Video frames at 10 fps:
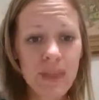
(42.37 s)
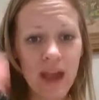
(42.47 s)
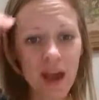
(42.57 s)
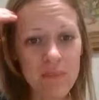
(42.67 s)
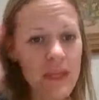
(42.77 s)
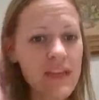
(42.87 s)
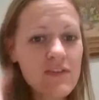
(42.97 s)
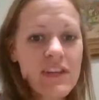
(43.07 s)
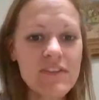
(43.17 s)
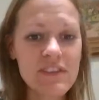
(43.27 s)
um,
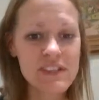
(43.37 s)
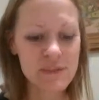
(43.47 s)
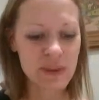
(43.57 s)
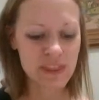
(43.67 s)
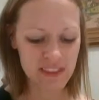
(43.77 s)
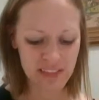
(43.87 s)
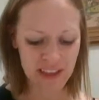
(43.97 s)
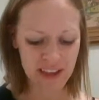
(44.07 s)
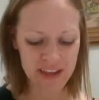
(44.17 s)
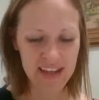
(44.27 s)
even if it's within
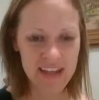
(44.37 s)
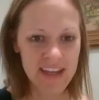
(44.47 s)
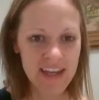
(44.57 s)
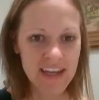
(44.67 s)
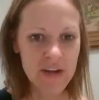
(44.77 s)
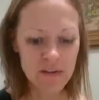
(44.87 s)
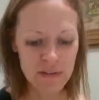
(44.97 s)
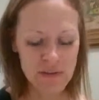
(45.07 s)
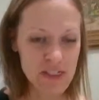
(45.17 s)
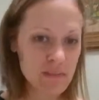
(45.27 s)
like, you know,
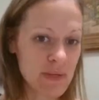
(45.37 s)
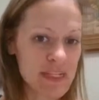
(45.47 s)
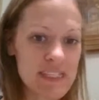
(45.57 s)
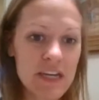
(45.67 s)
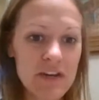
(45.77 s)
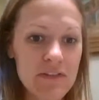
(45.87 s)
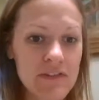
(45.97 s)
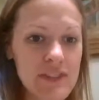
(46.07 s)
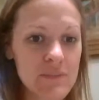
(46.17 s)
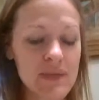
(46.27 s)
15 minutes here,
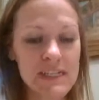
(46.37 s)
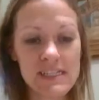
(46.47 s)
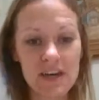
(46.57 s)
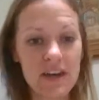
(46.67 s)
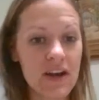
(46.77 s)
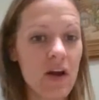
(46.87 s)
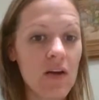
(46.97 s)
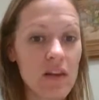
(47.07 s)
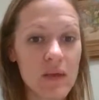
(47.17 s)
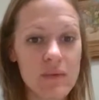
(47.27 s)
15 minutes there, it
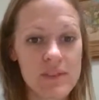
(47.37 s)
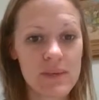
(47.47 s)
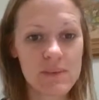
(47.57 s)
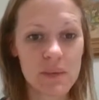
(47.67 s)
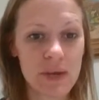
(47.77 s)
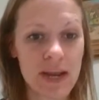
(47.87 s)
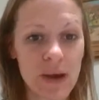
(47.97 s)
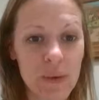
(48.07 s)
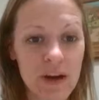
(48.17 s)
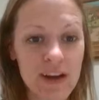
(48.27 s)
all equals up to one
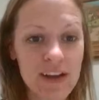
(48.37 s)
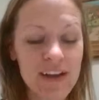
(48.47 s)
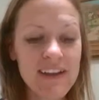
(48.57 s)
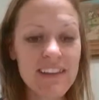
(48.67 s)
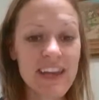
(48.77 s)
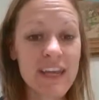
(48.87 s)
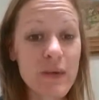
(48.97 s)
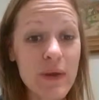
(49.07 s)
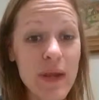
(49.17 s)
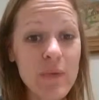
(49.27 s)
hour. Like
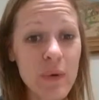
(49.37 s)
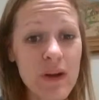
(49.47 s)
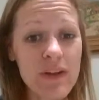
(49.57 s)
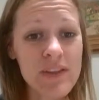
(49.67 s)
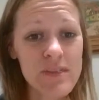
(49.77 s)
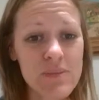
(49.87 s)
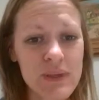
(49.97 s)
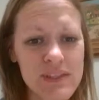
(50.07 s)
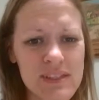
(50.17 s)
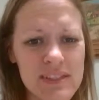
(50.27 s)
you can work this
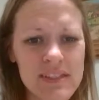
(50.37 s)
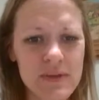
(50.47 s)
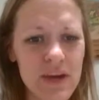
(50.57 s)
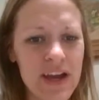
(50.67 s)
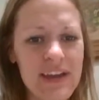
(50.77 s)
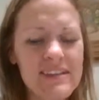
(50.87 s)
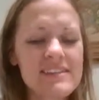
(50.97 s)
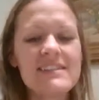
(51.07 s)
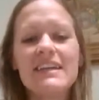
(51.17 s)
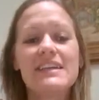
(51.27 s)
business, you guys.
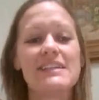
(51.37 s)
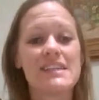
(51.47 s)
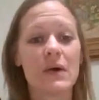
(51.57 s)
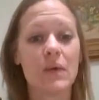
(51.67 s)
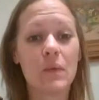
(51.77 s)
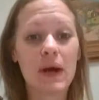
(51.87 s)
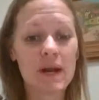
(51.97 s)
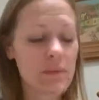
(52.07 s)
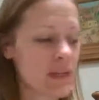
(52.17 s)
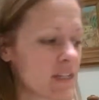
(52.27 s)
So what
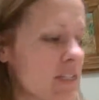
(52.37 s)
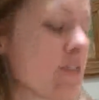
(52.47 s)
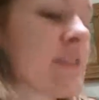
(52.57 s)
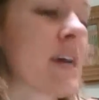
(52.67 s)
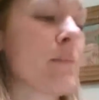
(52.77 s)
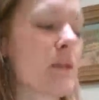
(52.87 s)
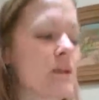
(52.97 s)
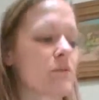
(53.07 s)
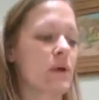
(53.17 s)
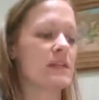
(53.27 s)
I'm gonna do is I'm
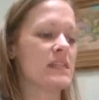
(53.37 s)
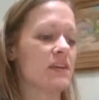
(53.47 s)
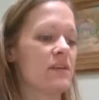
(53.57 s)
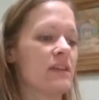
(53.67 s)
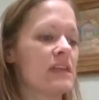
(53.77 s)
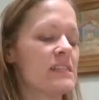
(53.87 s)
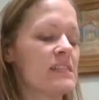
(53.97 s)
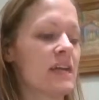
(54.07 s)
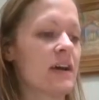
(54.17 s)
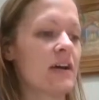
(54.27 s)
gonna run down a
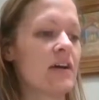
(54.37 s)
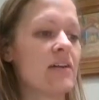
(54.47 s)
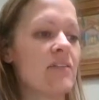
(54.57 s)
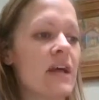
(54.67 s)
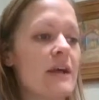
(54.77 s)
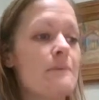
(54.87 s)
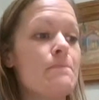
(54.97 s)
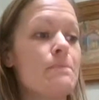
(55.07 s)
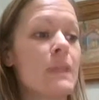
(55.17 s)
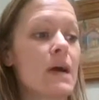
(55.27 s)
list of
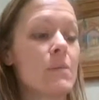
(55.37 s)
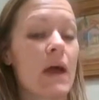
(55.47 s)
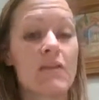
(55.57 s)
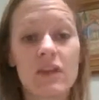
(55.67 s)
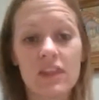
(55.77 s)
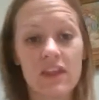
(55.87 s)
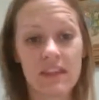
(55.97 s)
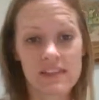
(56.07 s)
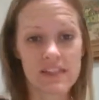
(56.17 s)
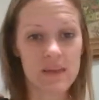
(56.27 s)
um, everything
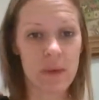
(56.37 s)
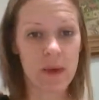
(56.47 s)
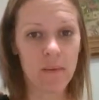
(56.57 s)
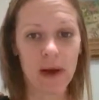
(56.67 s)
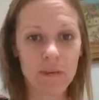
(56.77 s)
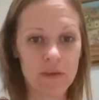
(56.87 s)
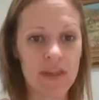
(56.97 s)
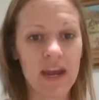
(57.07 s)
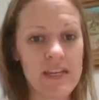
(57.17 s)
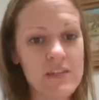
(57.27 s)
that's in the power hour that
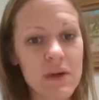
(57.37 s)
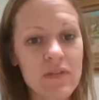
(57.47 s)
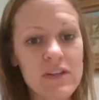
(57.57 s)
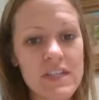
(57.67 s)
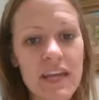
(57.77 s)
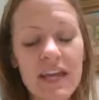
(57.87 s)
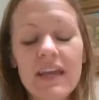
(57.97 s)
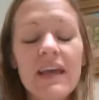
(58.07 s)
I do every day.